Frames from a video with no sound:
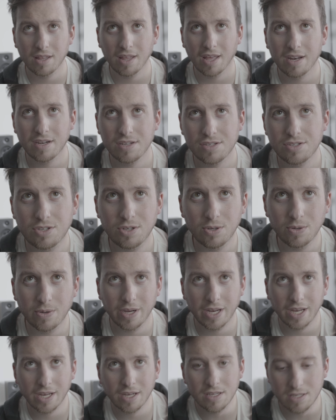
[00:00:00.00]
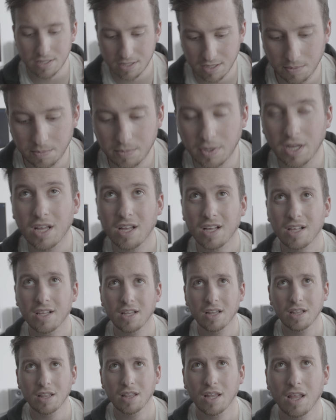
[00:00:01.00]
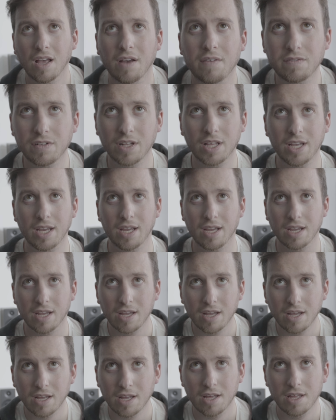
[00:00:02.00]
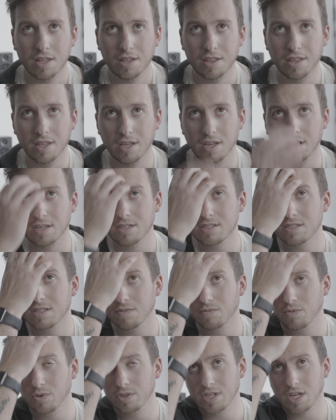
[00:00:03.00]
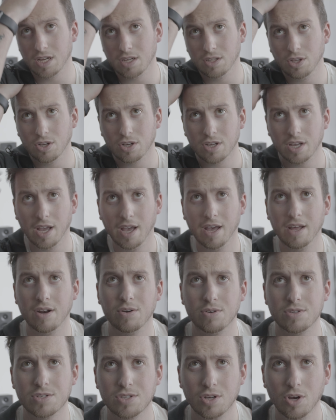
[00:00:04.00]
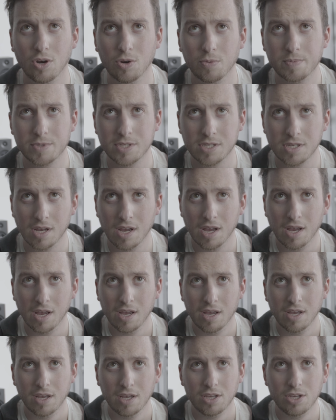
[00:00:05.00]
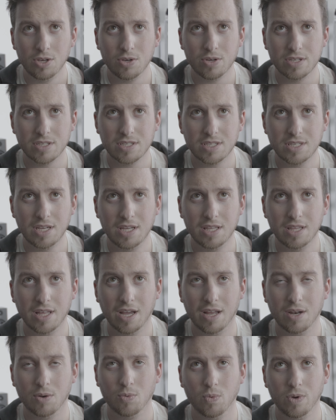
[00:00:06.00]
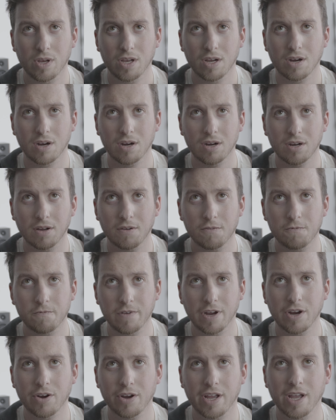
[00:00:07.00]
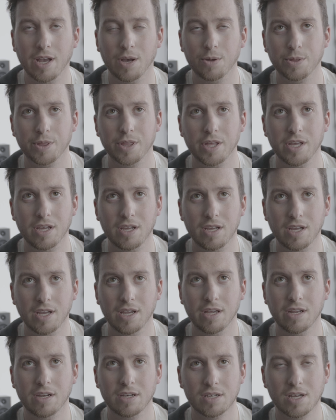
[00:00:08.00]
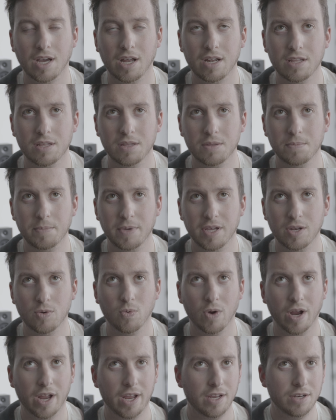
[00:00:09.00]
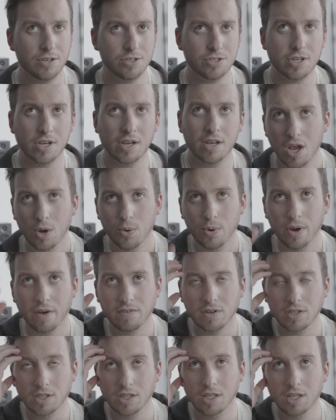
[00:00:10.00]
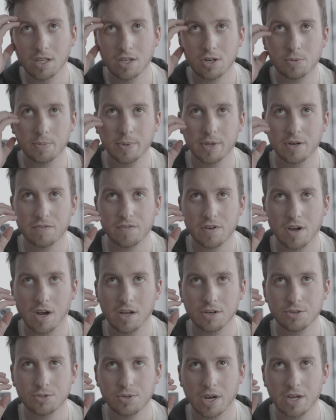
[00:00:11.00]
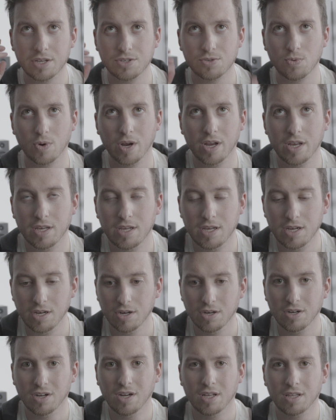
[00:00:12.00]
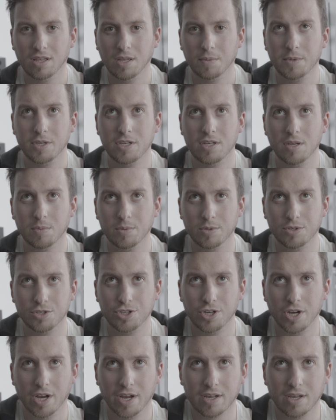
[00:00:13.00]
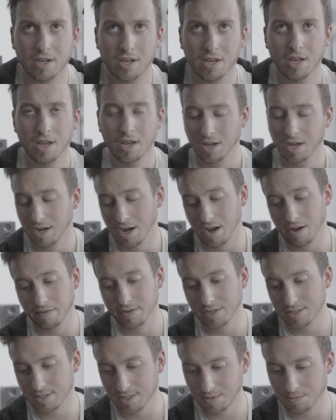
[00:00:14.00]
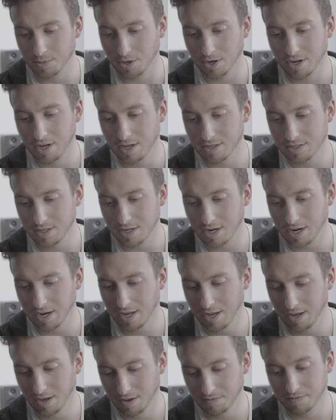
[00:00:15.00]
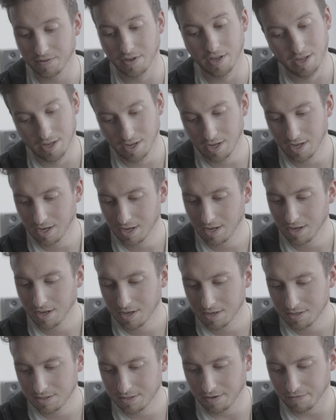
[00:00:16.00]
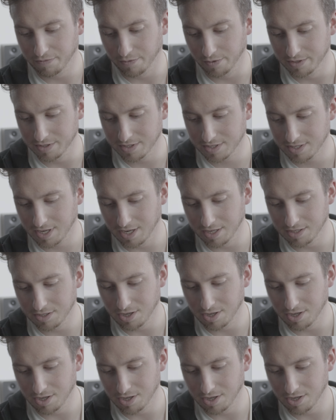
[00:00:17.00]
That is doing some lovely things, if we take a look at our scopes, you can see that we are very healthy in kind of the mid-range. We have a little bit of contrast right here. Let me double check. Obviously Marques and I have different skin